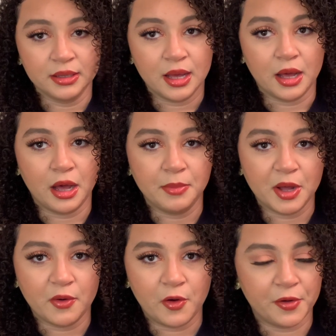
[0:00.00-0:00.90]

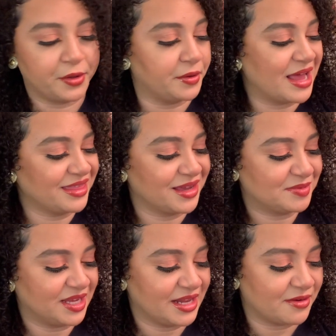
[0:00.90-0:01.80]
oil. I think I'm
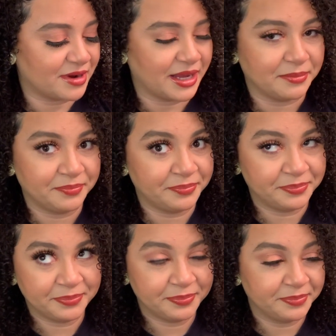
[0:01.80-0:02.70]
saying that right.
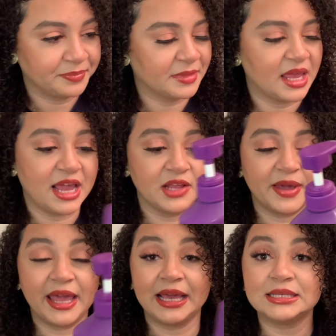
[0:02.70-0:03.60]

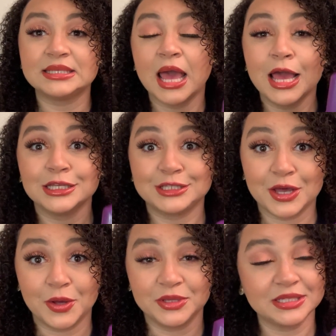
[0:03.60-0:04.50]
Anyways,
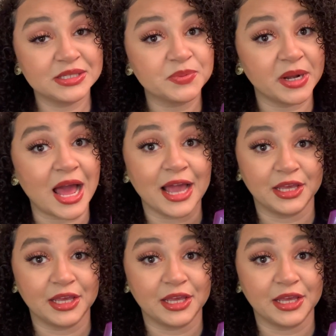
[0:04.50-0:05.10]
so this is what I